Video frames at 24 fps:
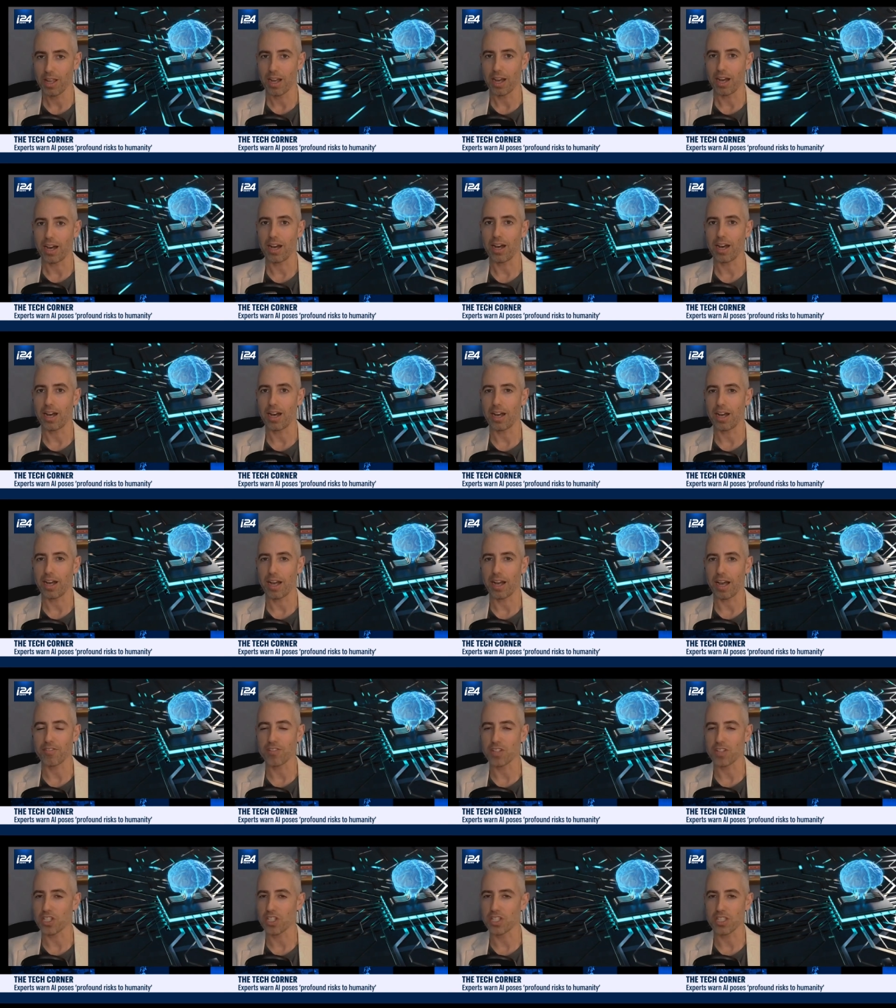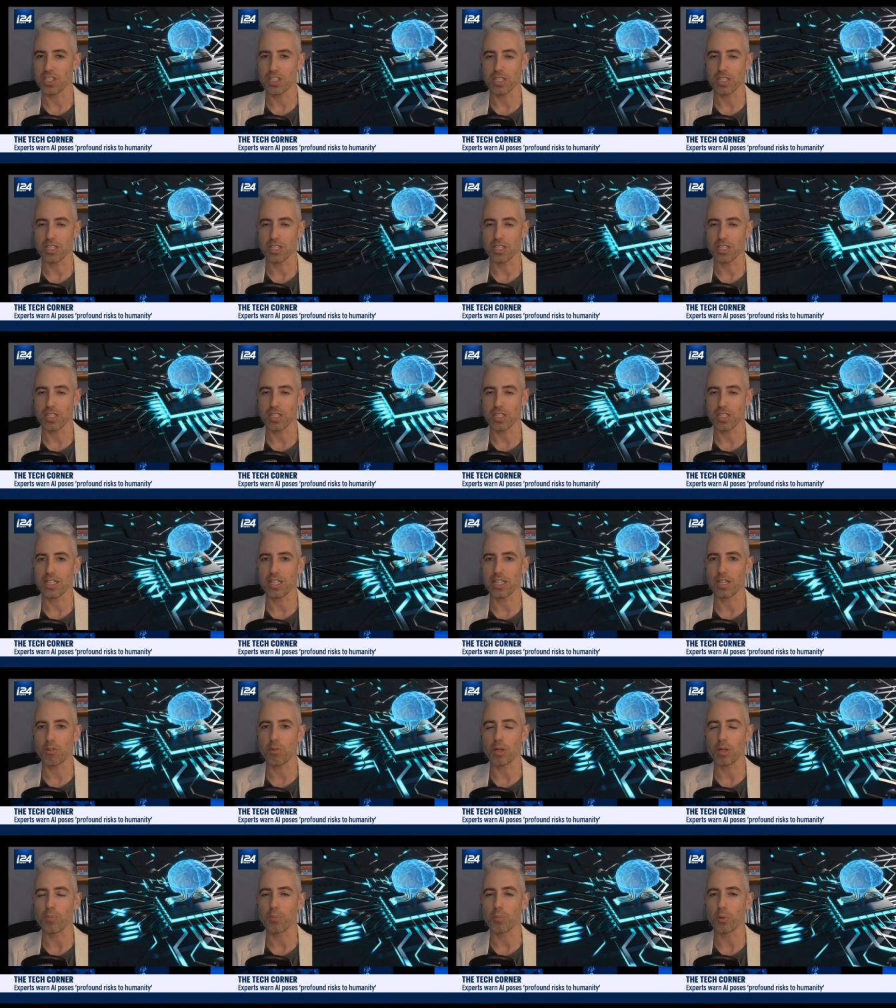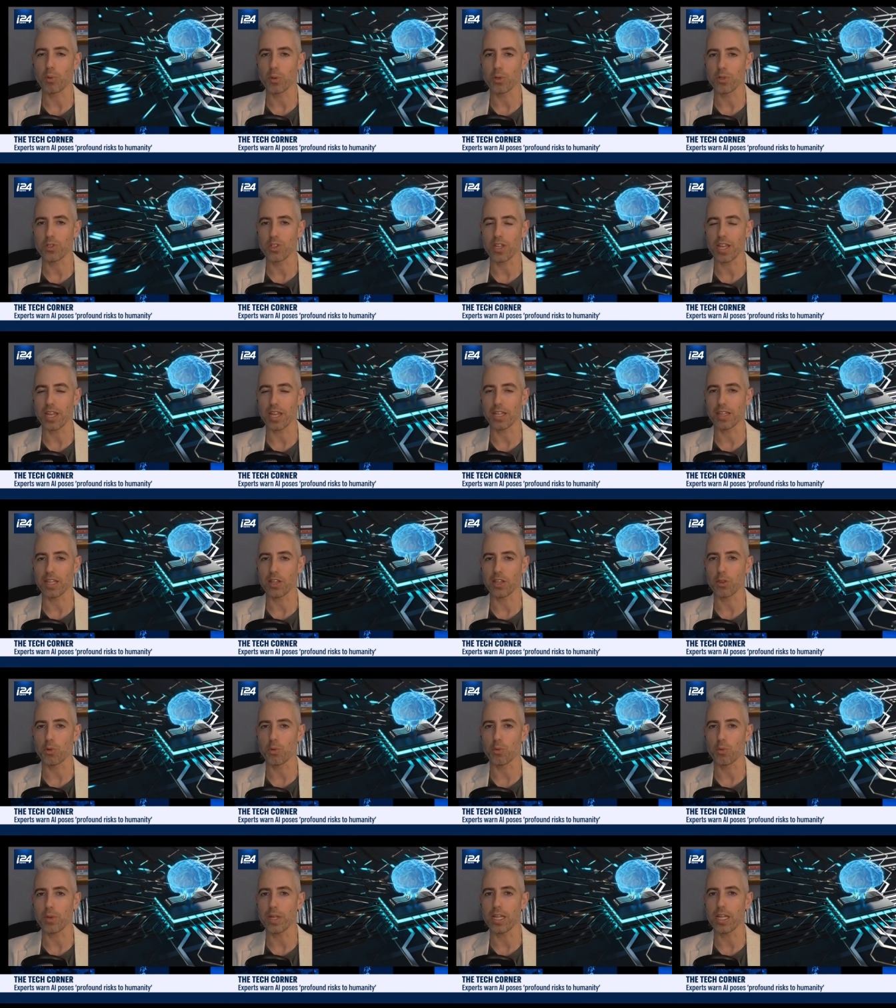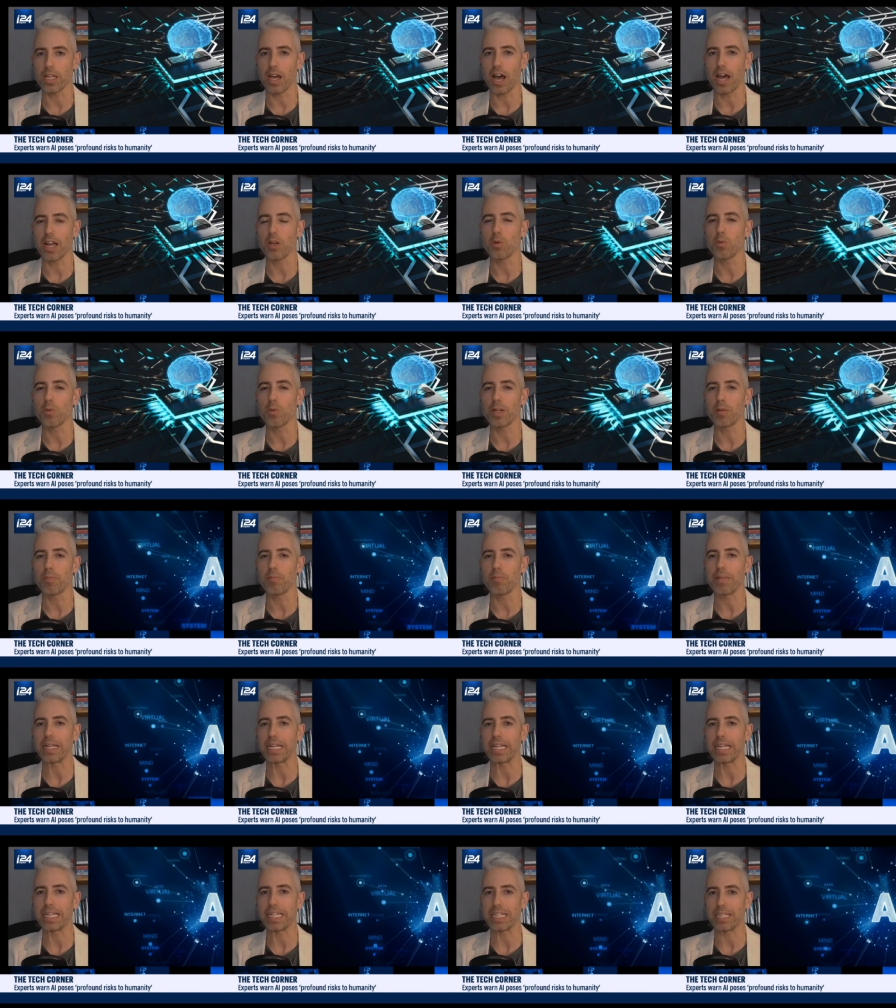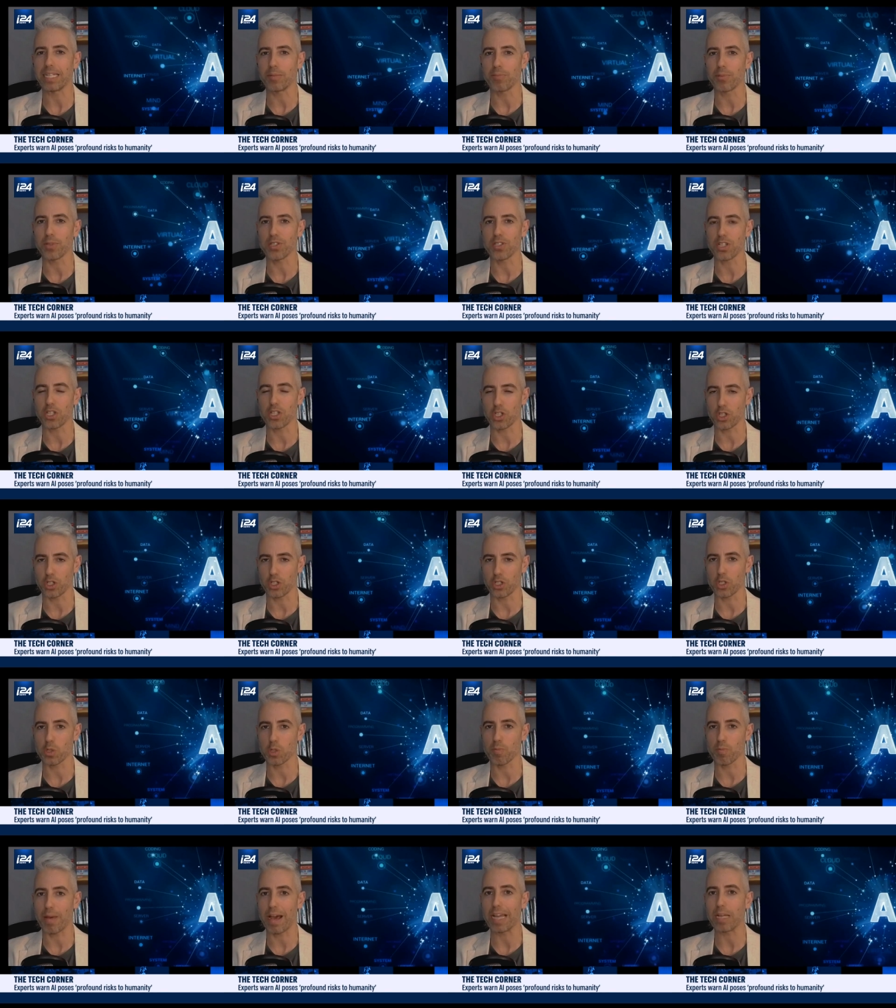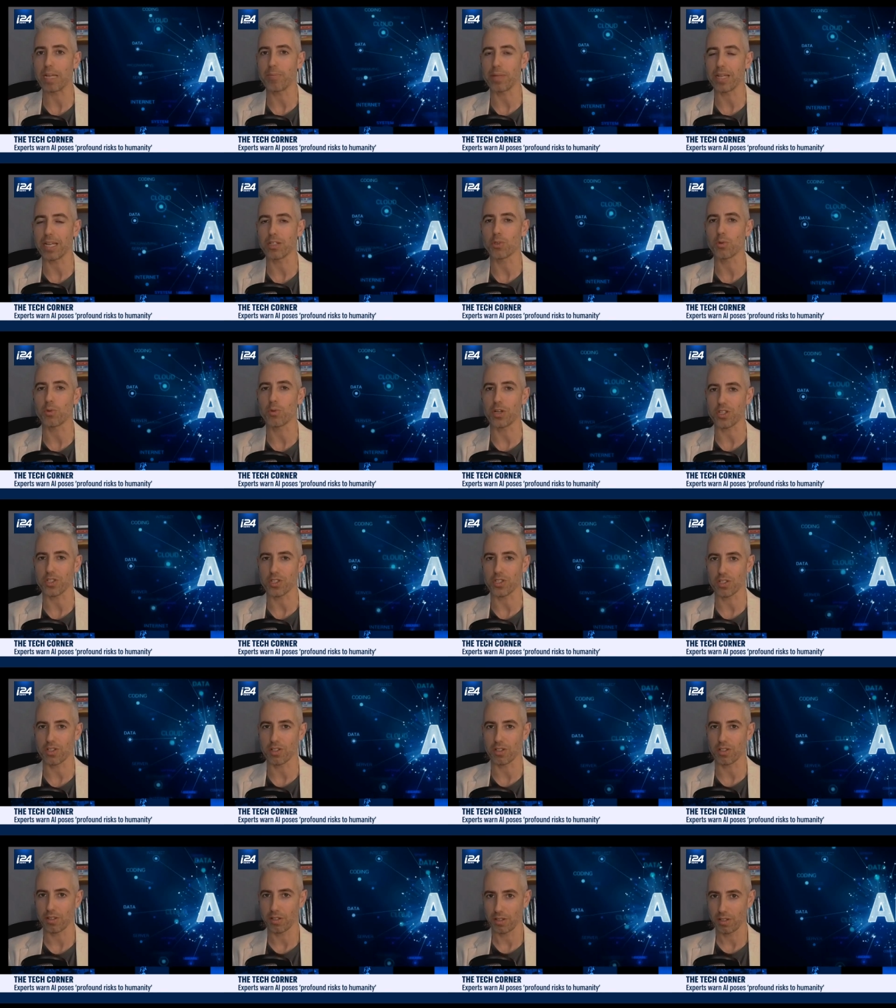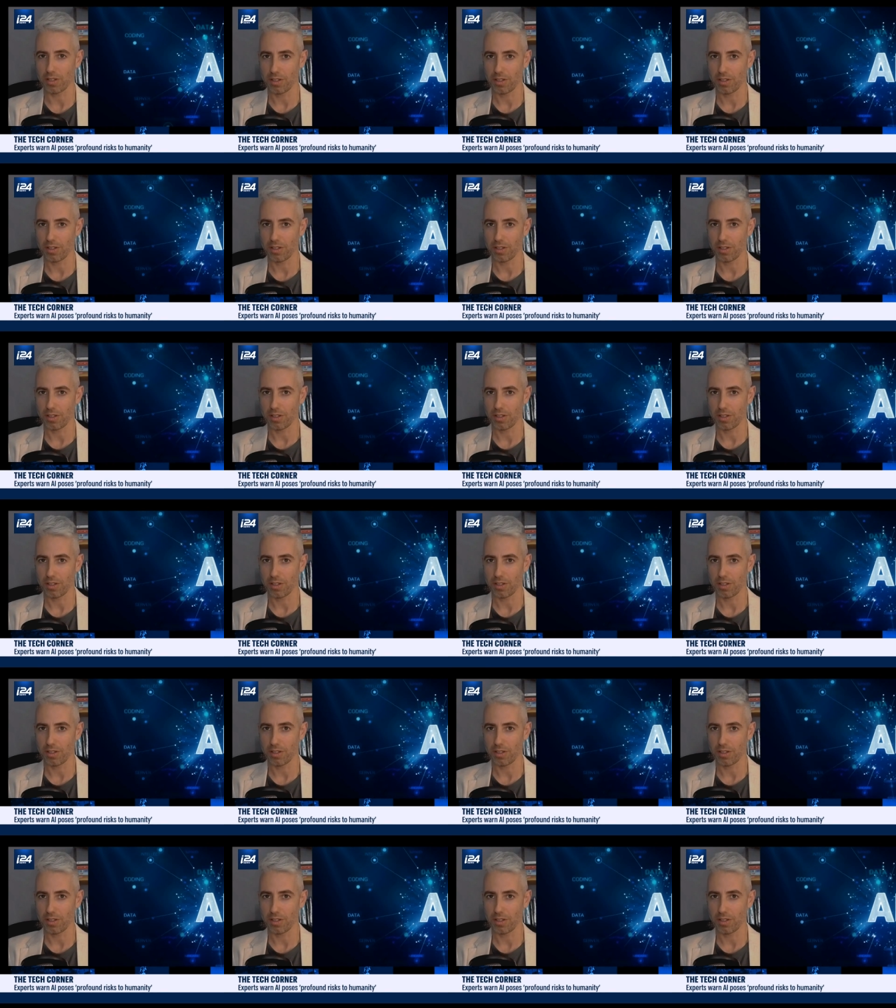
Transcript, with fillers: I've just seen a report saying that 300 million positions might be at risk